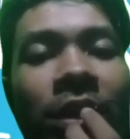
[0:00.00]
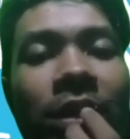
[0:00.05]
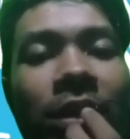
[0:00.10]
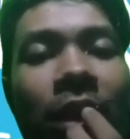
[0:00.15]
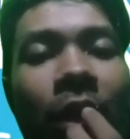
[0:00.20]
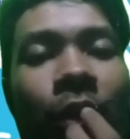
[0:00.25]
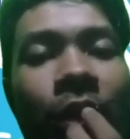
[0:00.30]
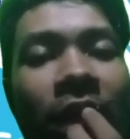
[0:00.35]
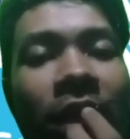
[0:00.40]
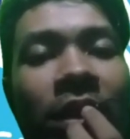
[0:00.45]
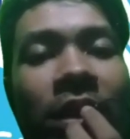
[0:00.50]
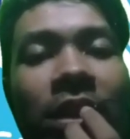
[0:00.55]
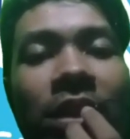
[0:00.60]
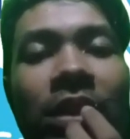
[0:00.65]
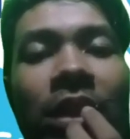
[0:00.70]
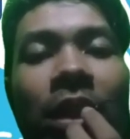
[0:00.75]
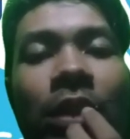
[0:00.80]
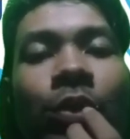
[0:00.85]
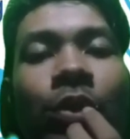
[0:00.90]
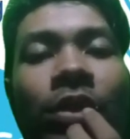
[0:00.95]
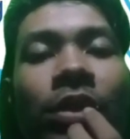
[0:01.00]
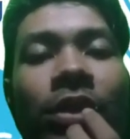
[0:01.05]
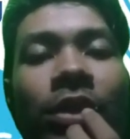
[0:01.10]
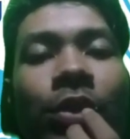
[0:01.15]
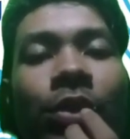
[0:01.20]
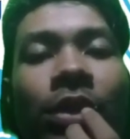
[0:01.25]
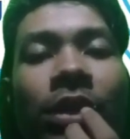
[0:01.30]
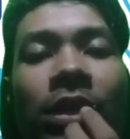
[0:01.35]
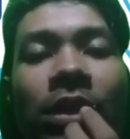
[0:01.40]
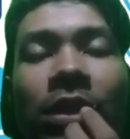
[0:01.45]
authentic language
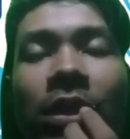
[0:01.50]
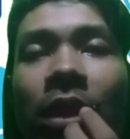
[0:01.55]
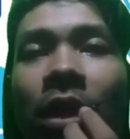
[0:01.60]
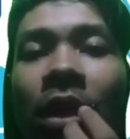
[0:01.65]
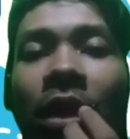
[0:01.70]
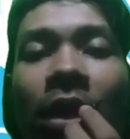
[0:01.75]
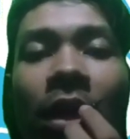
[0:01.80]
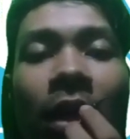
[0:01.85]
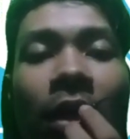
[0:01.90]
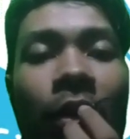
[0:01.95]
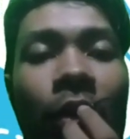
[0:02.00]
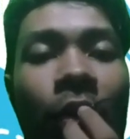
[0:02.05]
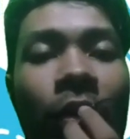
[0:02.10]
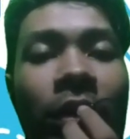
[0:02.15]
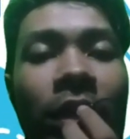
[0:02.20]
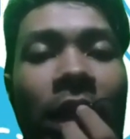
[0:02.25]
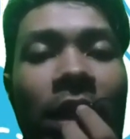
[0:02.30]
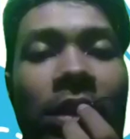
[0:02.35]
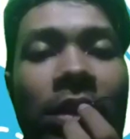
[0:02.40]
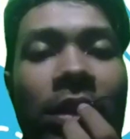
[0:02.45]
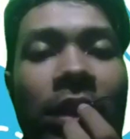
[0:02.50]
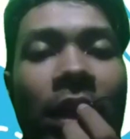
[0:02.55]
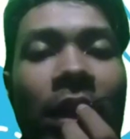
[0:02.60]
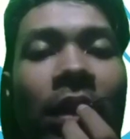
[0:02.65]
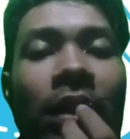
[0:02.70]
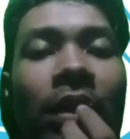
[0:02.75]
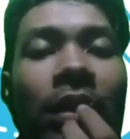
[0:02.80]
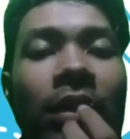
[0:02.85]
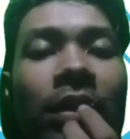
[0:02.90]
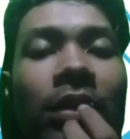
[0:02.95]
using context
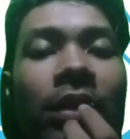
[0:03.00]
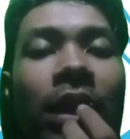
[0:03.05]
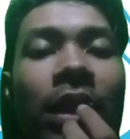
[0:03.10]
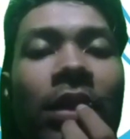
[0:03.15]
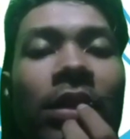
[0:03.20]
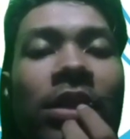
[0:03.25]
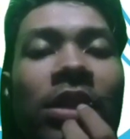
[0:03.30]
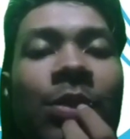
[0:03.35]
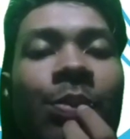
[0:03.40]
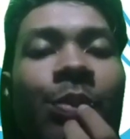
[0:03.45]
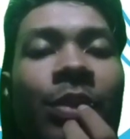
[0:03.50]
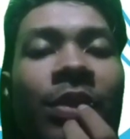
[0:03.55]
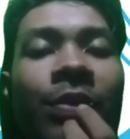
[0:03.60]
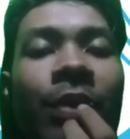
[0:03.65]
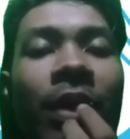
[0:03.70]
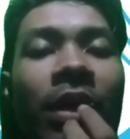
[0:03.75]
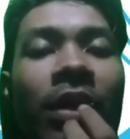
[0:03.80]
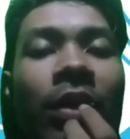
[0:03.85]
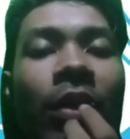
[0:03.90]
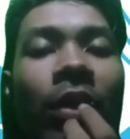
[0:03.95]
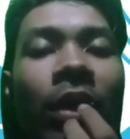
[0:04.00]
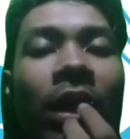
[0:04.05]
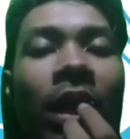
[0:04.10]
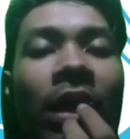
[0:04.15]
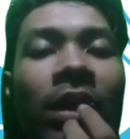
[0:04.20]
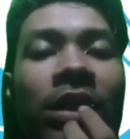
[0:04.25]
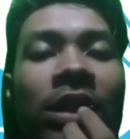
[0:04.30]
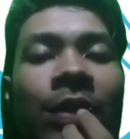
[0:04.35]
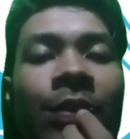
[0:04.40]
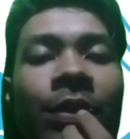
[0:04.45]
rather than simplify or
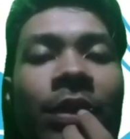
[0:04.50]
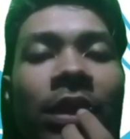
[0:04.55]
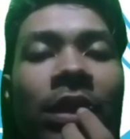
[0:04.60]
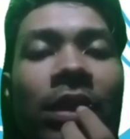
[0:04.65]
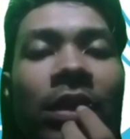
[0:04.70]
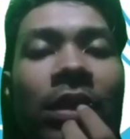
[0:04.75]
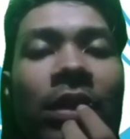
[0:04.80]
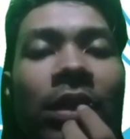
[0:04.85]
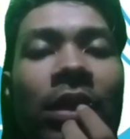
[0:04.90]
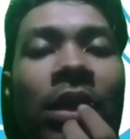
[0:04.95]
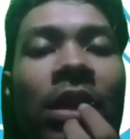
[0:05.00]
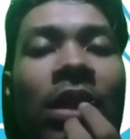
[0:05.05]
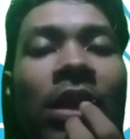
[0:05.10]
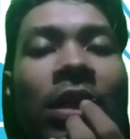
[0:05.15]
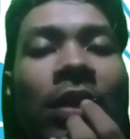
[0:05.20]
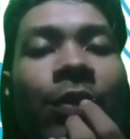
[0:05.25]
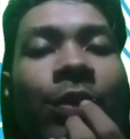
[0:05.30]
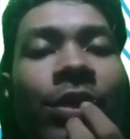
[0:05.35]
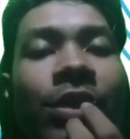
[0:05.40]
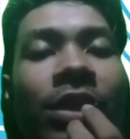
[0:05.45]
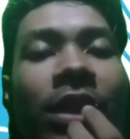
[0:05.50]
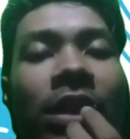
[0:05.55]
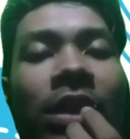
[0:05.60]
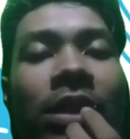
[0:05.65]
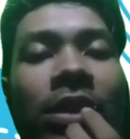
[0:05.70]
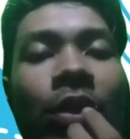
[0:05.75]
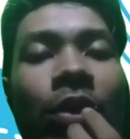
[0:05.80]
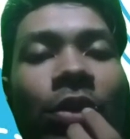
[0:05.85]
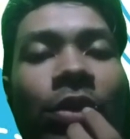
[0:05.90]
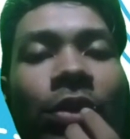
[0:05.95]
artificially
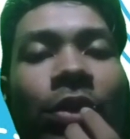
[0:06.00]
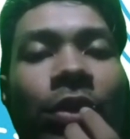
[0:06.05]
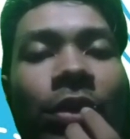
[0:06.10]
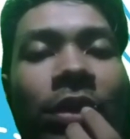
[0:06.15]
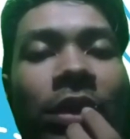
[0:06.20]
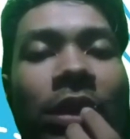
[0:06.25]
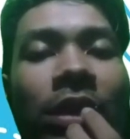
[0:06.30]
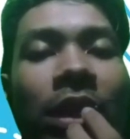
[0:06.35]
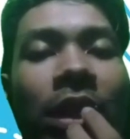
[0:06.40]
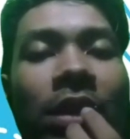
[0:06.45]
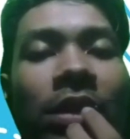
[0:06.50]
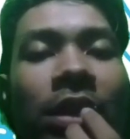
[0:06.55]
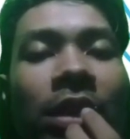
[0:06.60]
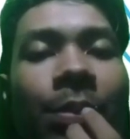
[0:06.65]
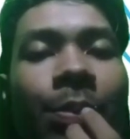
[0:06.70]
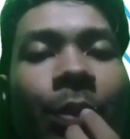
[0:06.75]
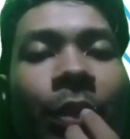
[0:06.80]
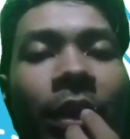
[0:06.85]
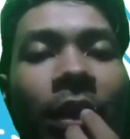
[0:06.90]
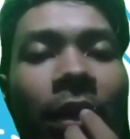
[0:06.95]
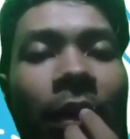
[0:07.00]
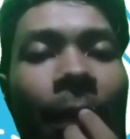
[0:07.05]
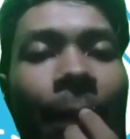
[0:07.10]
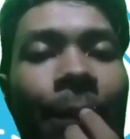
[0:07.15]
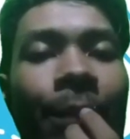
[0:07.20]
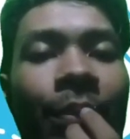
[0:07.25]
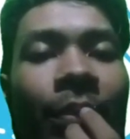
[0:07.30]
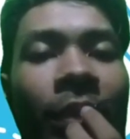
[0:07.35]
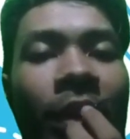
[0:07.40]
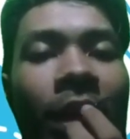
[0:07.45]
constructed example.
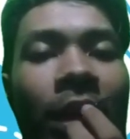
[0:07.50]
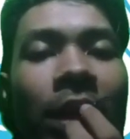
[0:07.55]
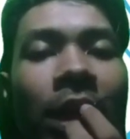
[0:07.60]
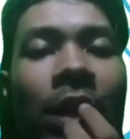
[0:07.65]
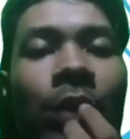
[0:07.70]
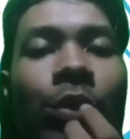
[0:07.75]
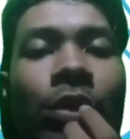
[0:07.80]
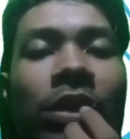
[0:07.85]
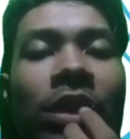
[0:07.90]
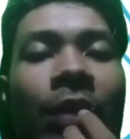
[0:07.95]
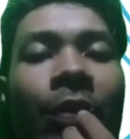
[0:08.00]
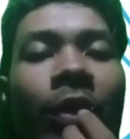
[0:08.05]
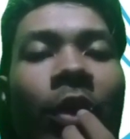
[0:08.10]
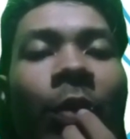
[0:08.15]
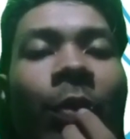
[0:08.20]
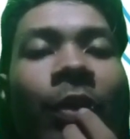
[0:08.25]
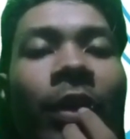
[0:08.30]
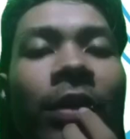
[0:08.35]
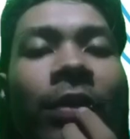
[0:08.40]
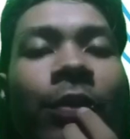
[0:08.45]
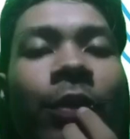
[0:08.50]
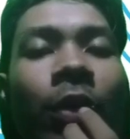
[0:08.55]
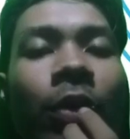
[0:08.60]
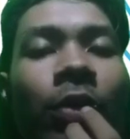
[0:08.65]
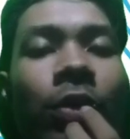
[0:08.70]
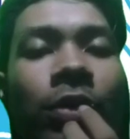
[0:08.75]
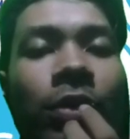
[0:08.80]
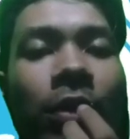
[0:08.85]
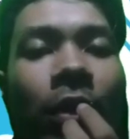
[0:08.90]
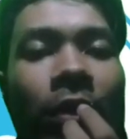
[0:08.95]
Language development
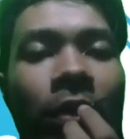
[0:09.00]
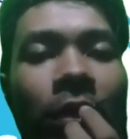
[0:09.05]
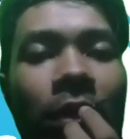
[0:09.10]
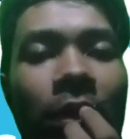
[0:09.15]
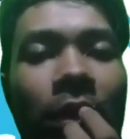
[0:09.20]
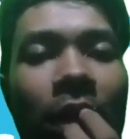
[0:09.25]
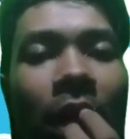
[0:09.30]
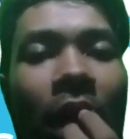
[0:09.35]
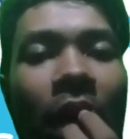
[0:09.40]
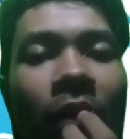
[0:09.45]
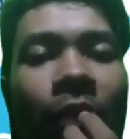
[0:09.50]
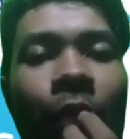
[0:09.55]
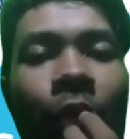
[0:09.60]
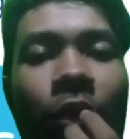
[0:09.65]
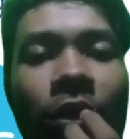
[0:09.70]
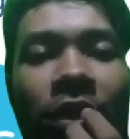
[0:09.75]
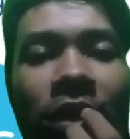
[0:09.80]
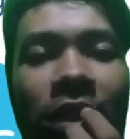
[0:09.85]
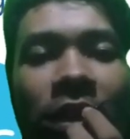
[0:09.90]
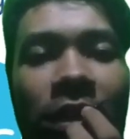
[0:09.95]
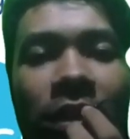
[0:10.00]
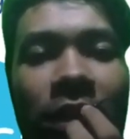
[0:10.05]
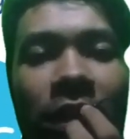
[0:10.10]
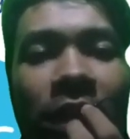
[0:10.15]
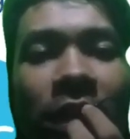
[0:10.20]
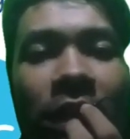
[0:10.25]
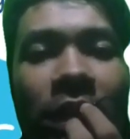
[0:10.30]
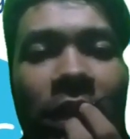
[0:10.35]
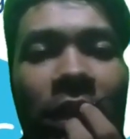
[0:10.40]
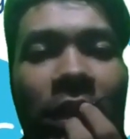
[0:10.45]
focuses on all four skills:
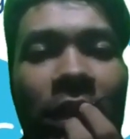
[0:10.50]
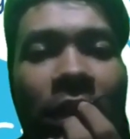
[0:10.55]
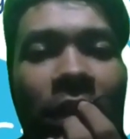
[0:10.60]
reading,